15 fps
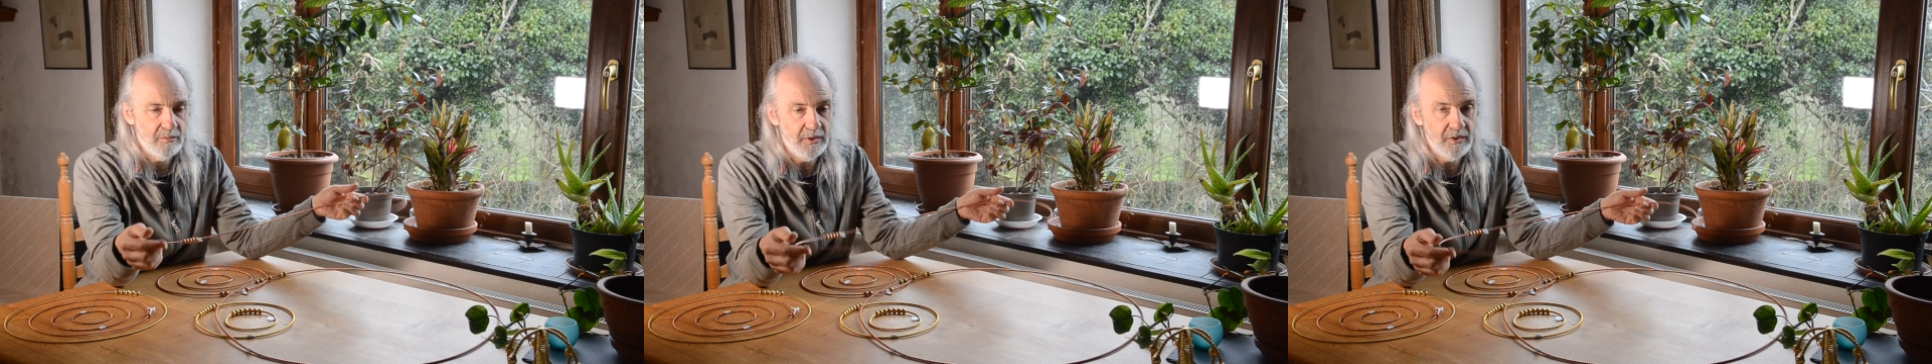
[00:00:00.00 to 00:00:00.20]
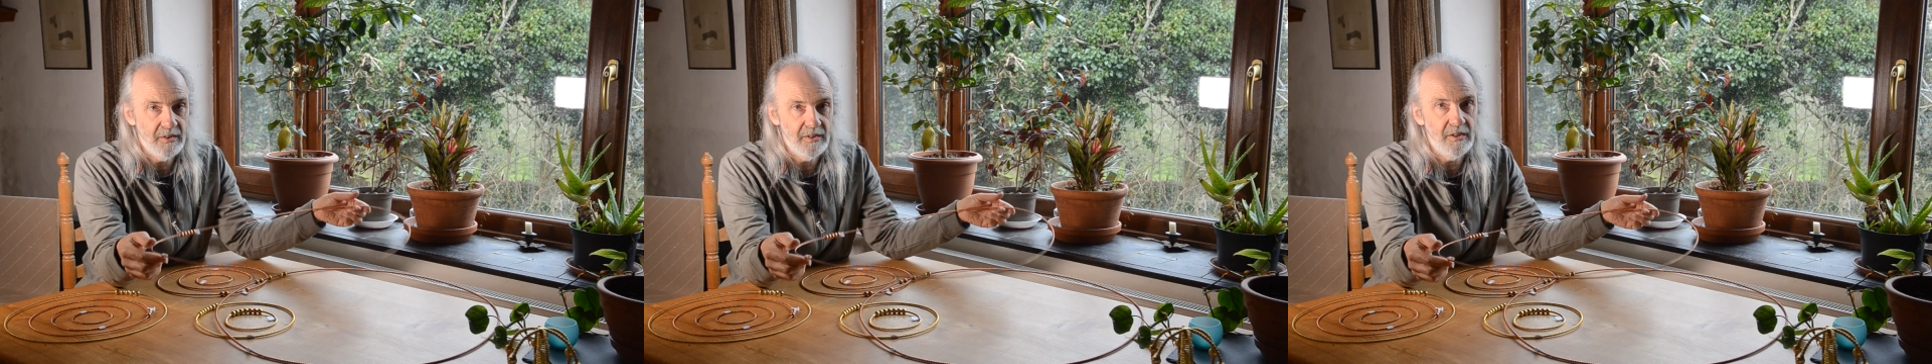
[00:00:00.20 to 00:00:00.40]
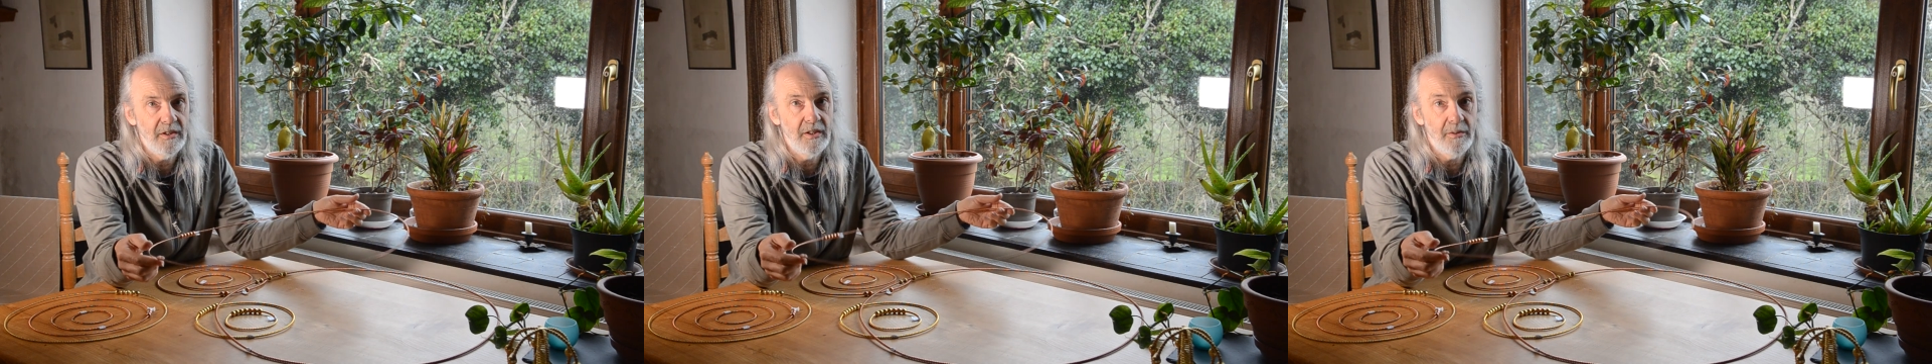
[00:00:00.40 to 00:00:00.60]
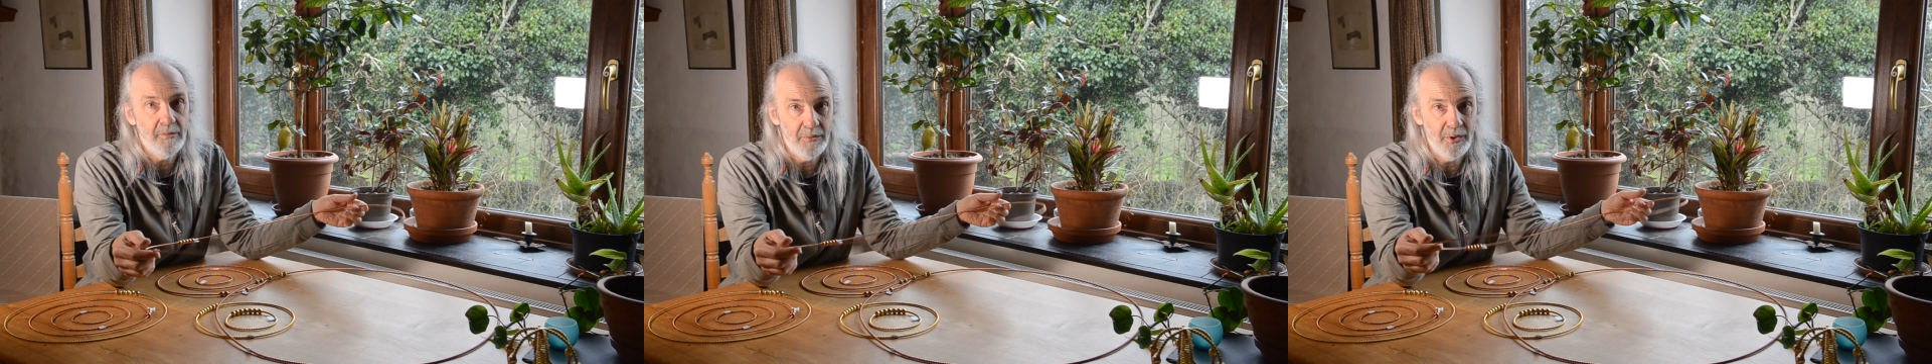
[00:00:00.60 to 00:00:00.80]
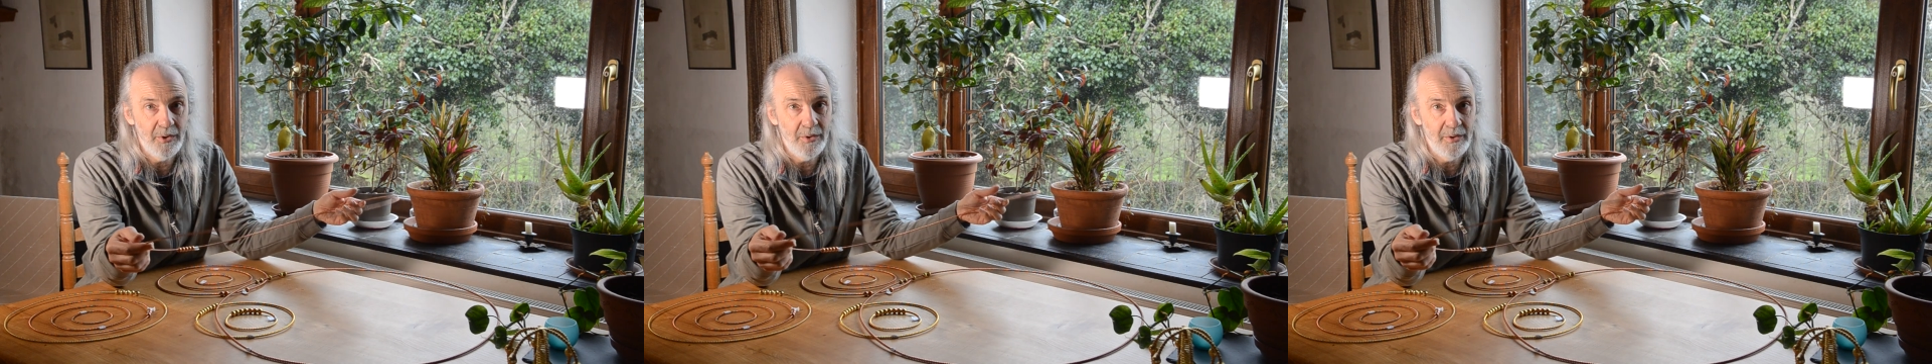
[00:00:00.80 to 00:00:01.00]
which has a lot
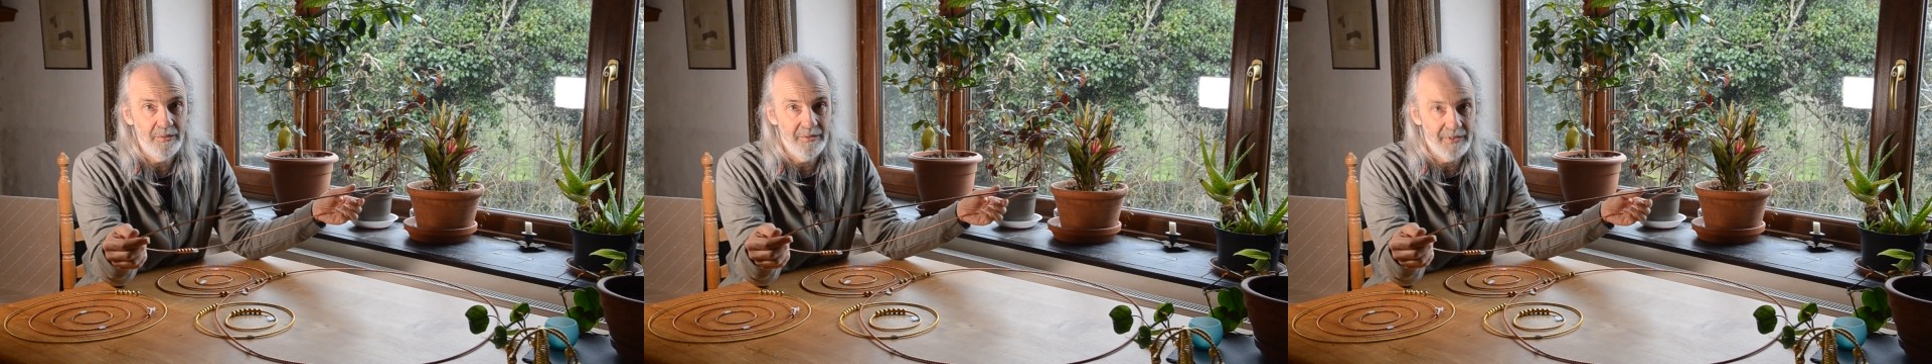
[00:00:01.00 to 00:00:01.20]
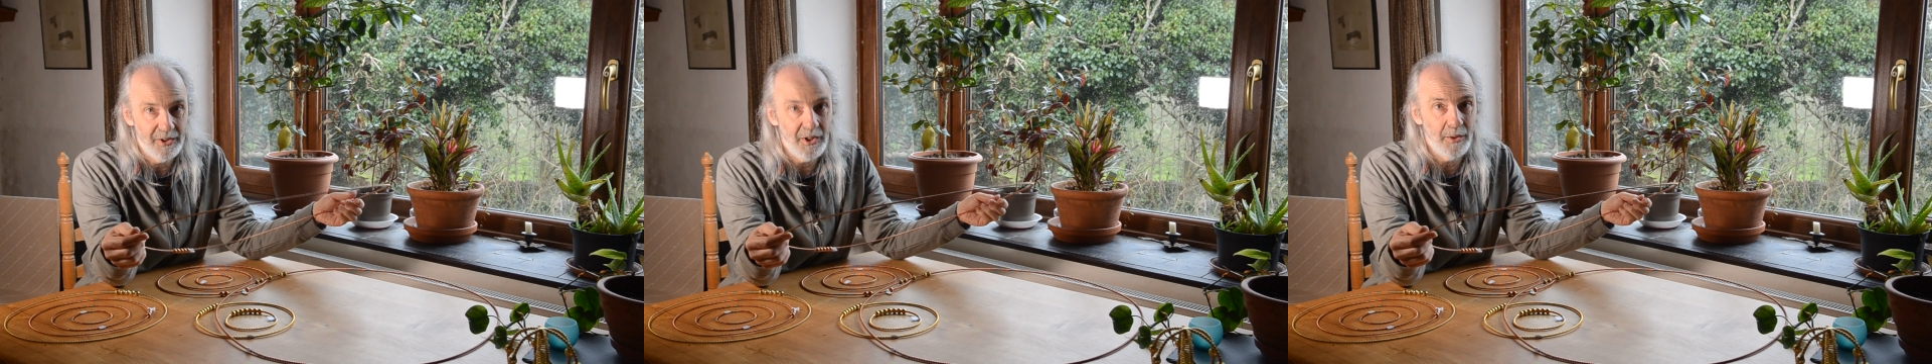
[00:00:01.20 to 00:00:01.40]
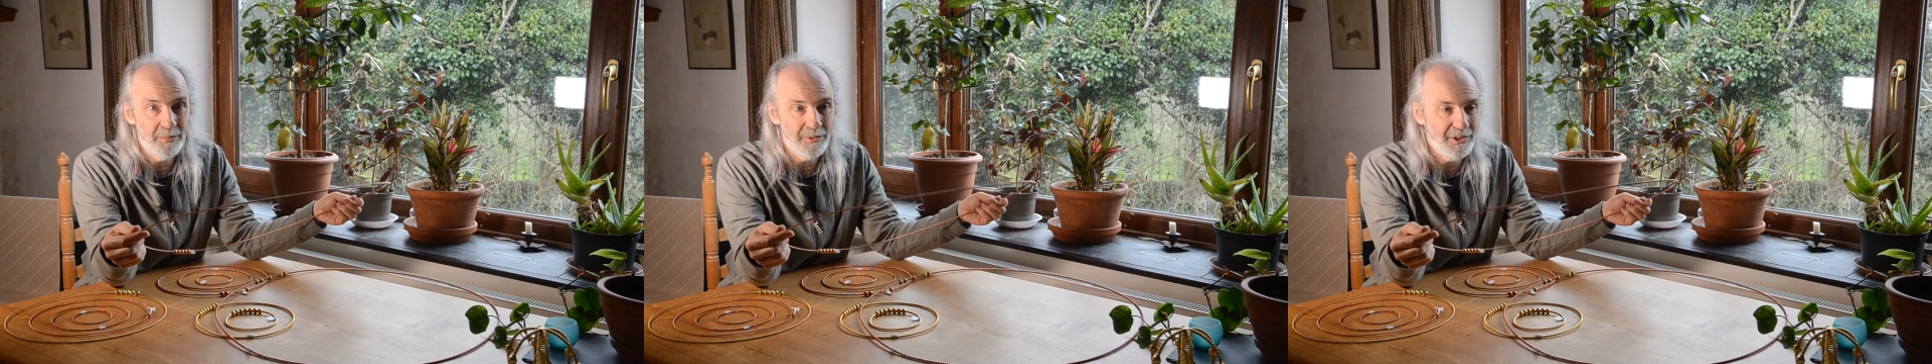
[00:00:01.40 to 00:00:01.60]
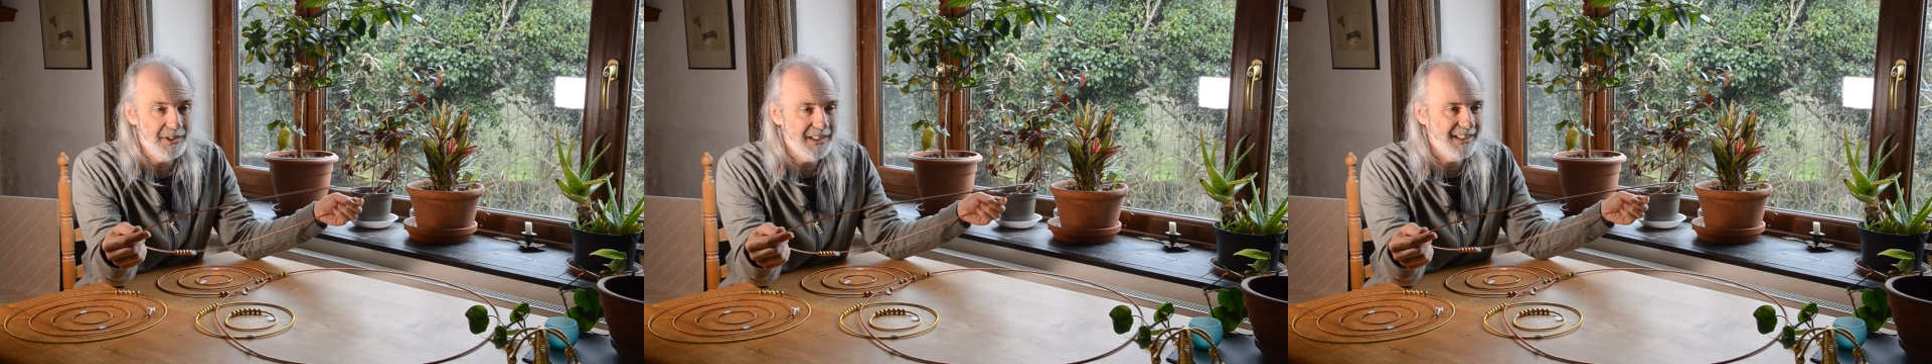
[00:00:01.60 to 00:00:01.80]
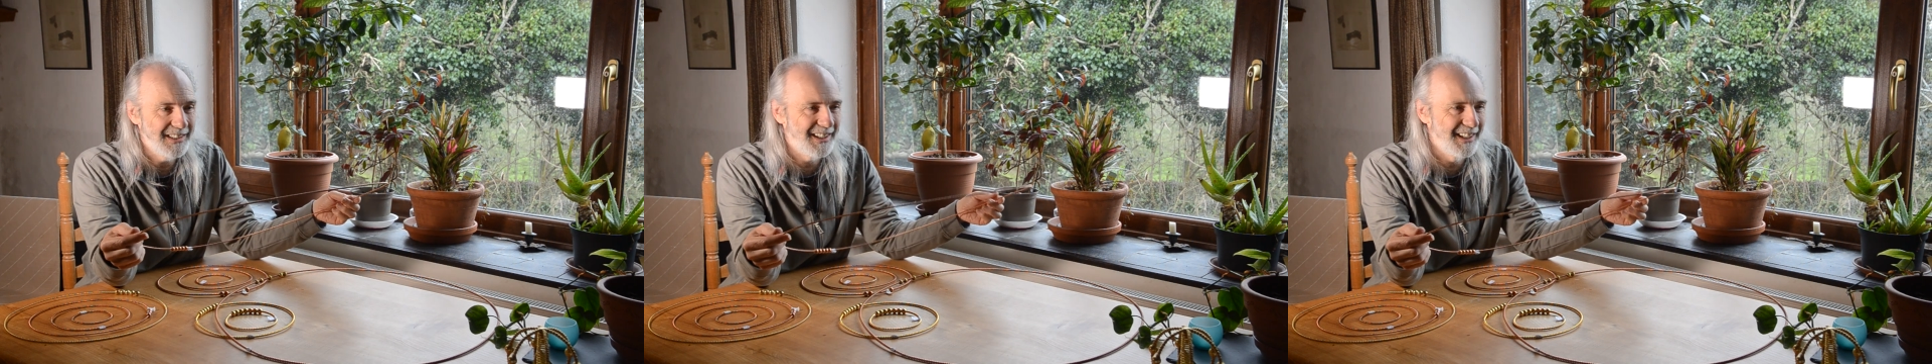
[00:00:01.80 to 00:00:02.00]
more copper
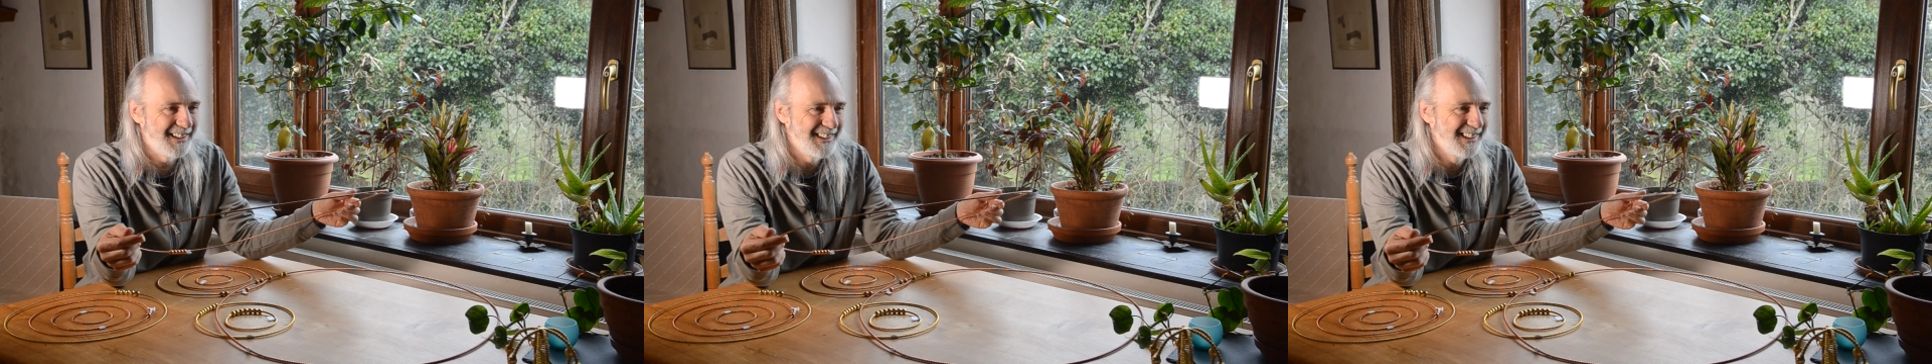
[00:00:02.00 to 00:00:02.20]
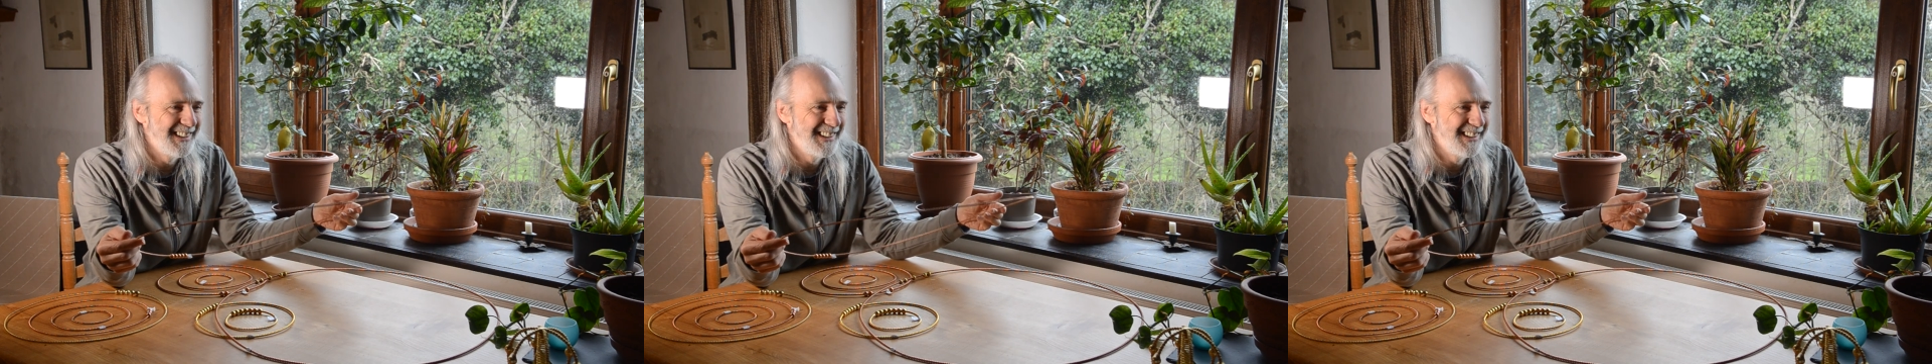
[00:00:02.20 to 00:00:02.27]
in it.